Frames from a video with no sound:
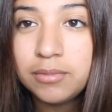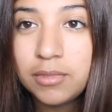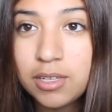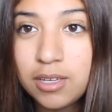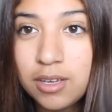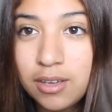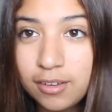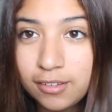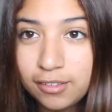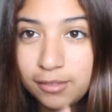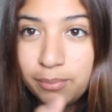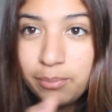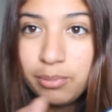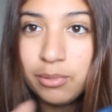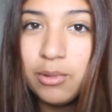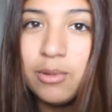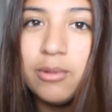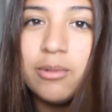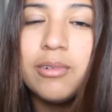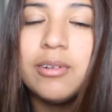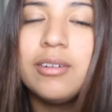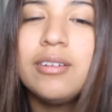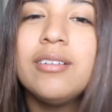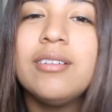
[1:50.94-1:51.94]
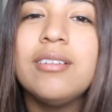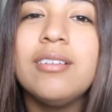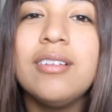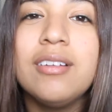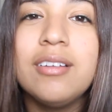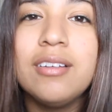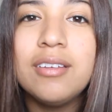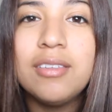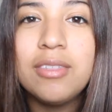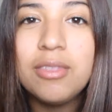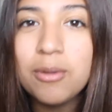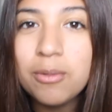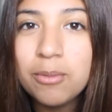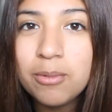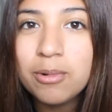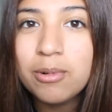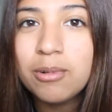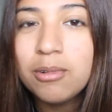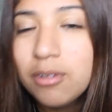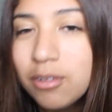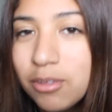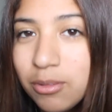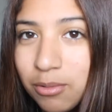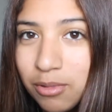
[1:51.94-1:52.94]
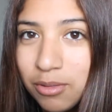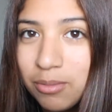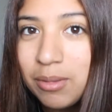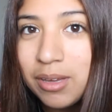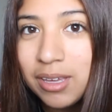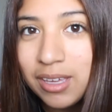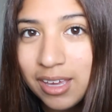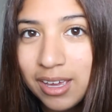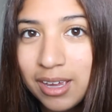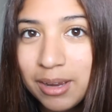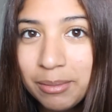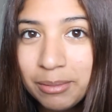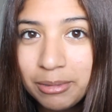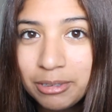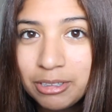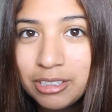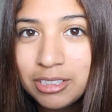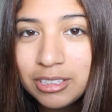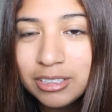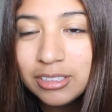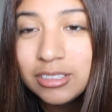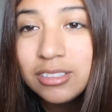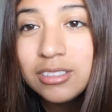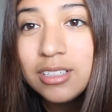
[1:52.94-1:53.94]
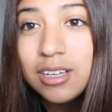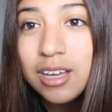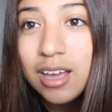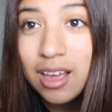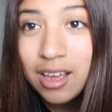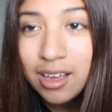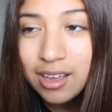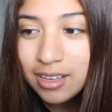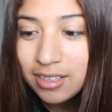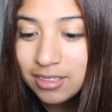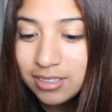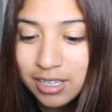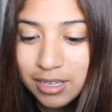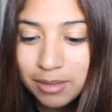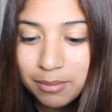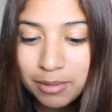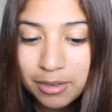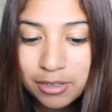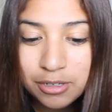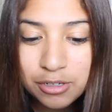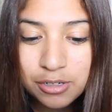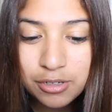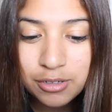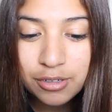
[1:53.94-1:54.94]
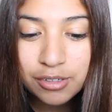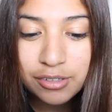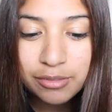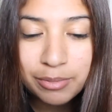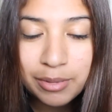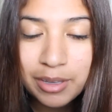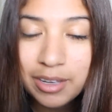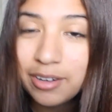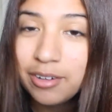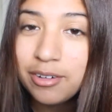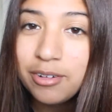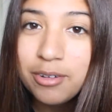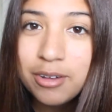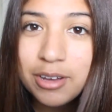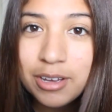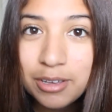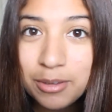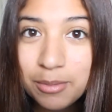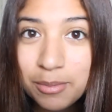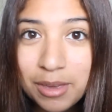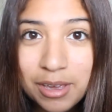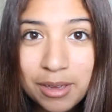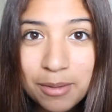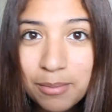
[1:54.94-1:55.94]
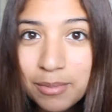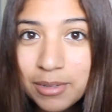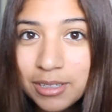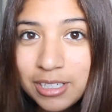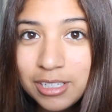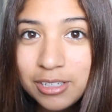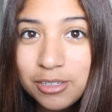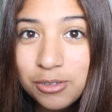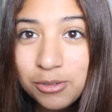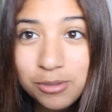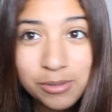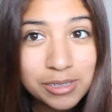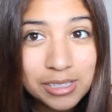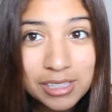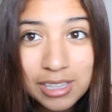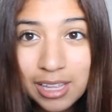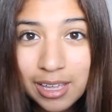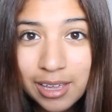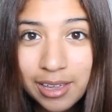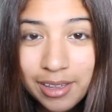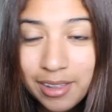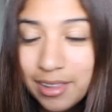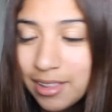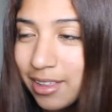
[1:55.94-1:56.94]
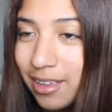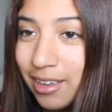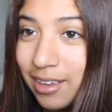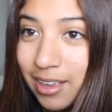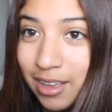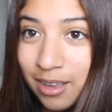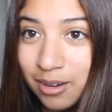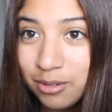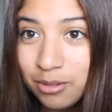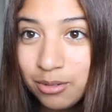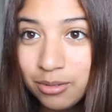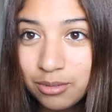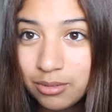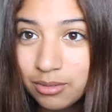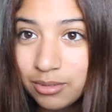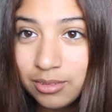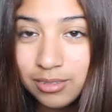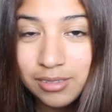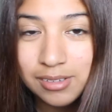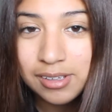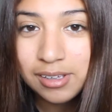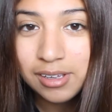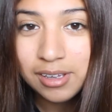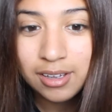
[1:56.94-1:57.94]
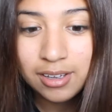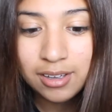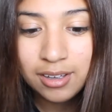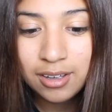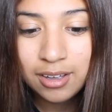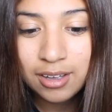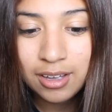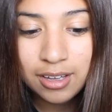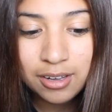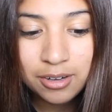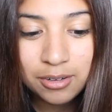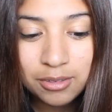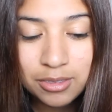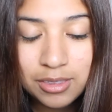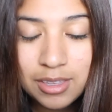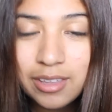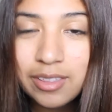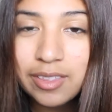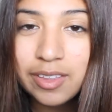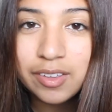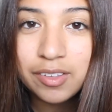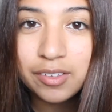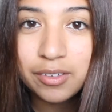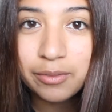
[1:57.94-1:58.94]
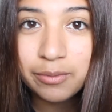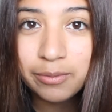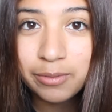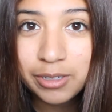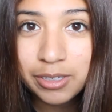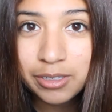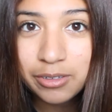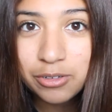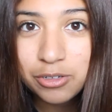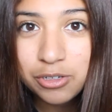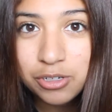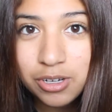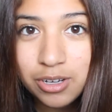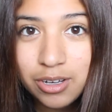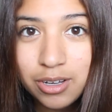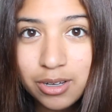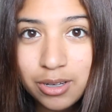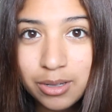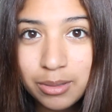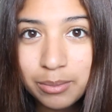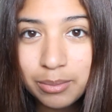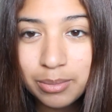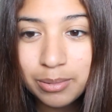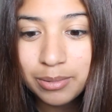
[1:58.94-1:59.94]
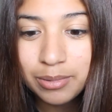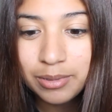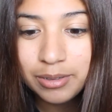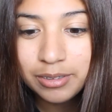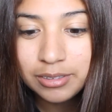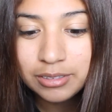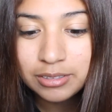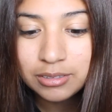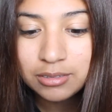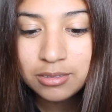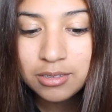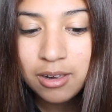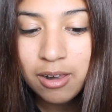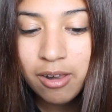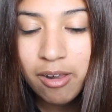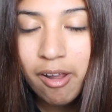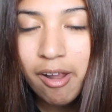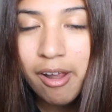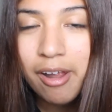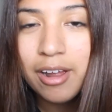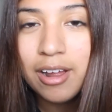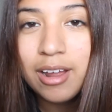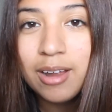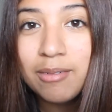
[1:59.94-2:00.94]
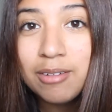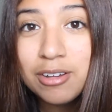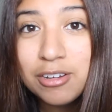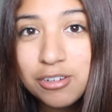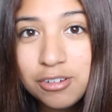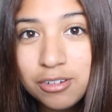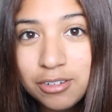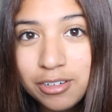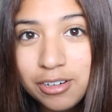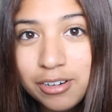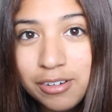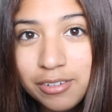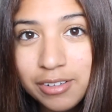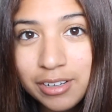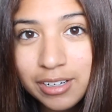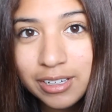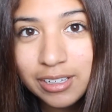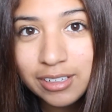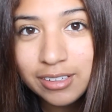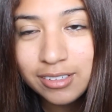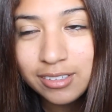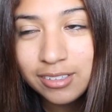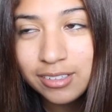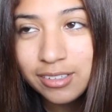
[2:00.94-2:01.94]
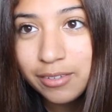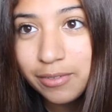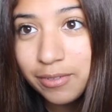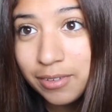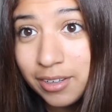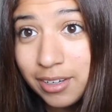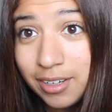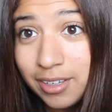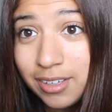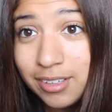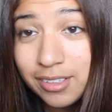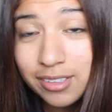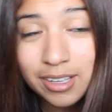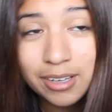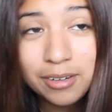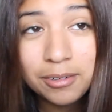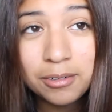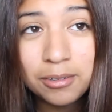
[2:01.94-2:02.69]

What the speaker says: to explore the world with my camera and take pictures, but I don't know how you make money doing that. Like, I don't think that's a real job. I'm not sure if it is. If it is, I